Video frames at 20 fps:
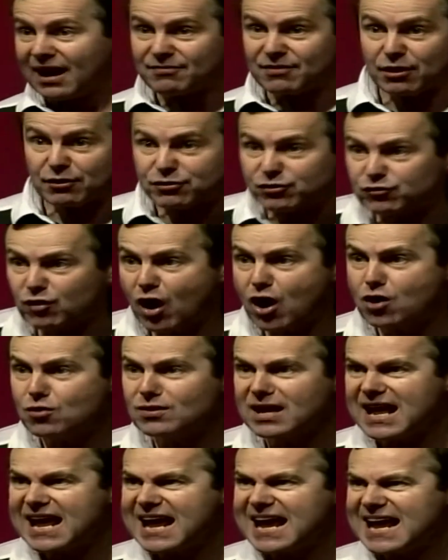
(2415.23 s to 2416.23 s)
They're
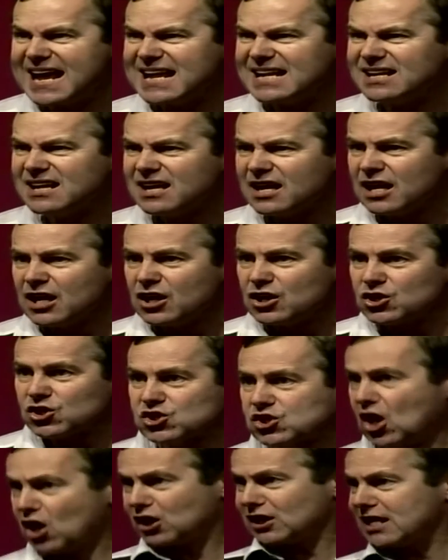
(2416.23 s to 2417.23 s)
thrown in.
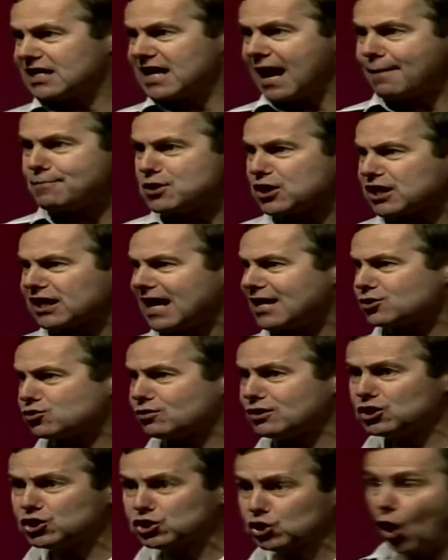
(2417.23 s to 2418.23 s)
Suddenly Nebuchadnezzar,
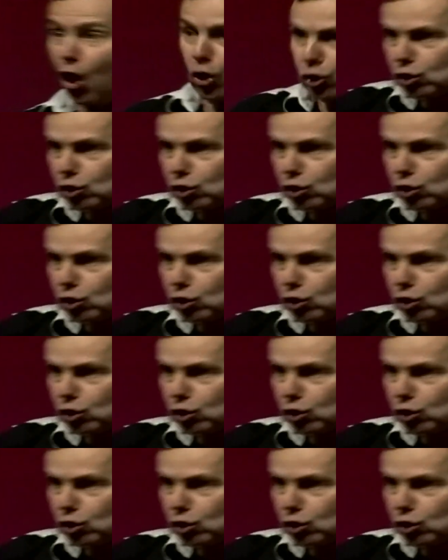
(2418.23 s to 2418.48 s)
in his shock,